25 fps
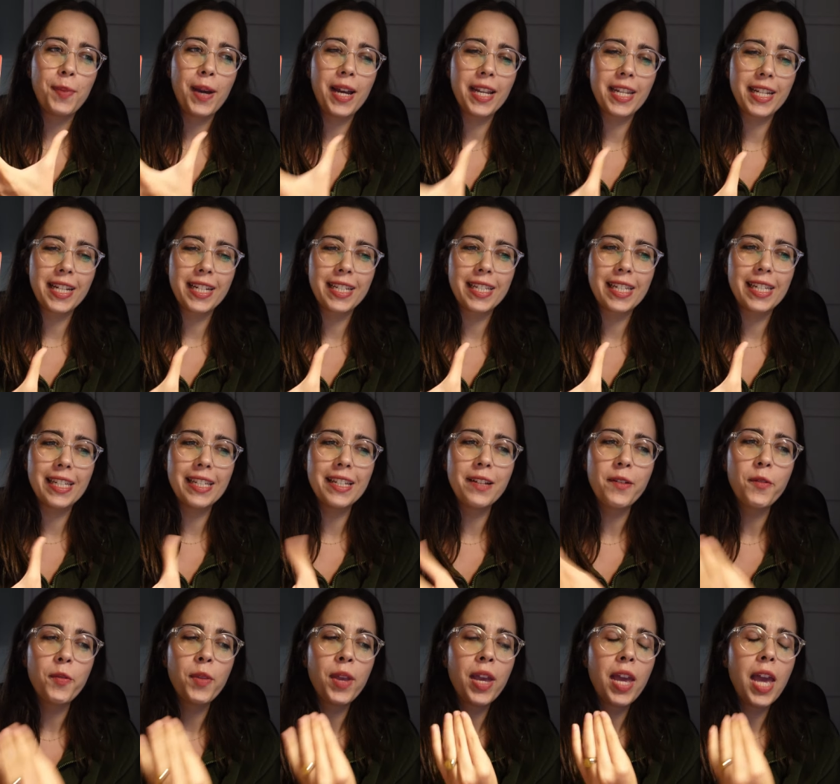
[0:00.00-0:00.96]
Paddington.
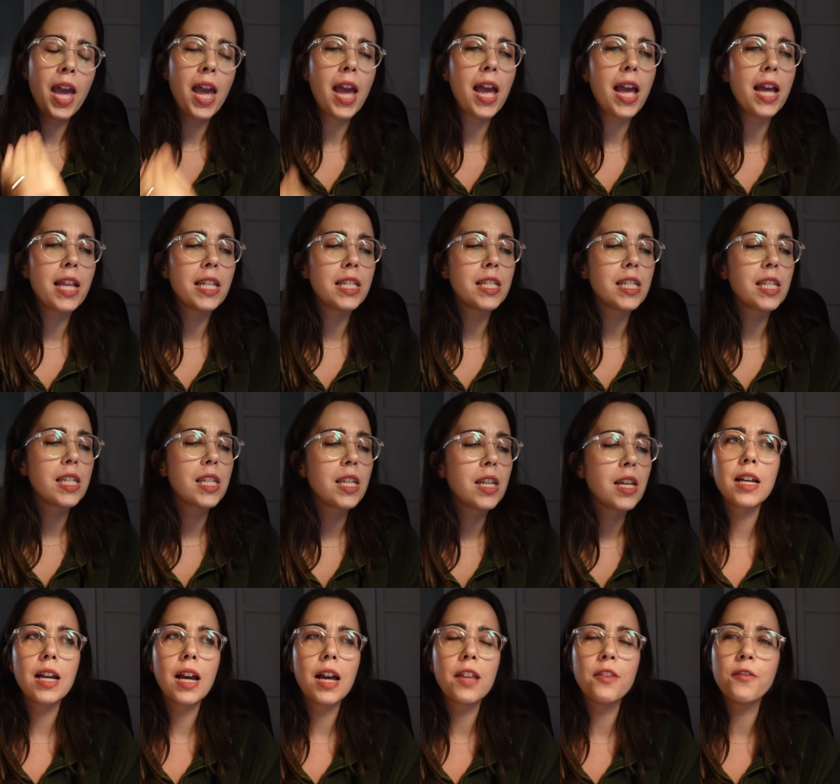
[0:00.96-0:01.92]
And
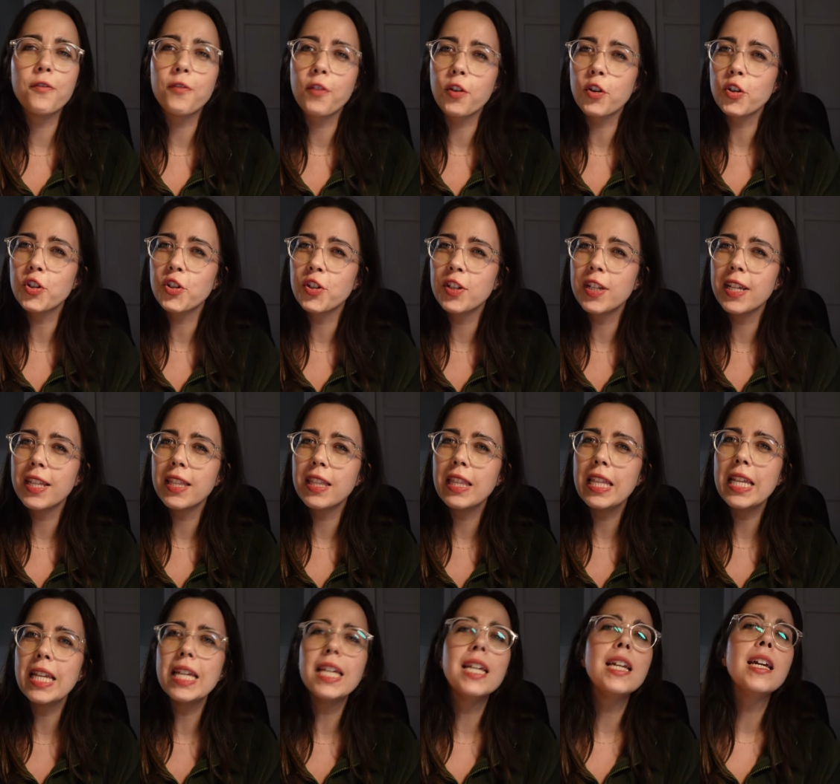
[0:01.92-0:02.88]

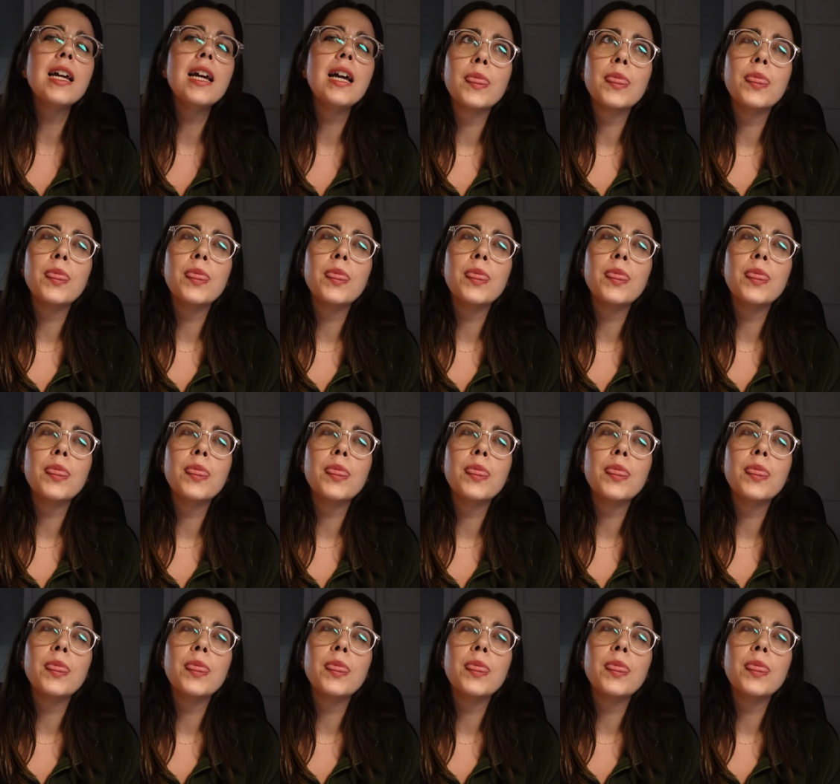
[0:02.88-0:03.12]
unfortunately,